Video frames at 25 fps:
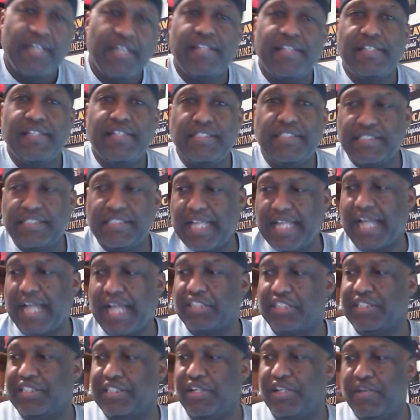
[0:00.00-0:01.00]
This is
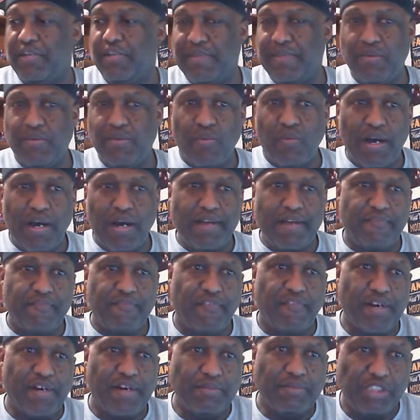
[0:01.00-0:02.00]
actually going to be one
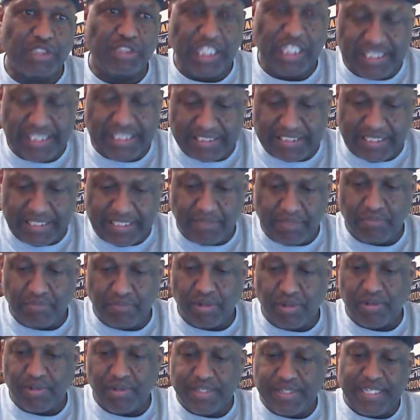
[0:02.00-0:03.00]
from Genesee
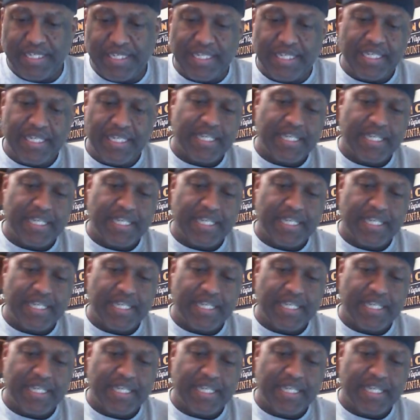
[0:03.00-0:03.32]
Brewing.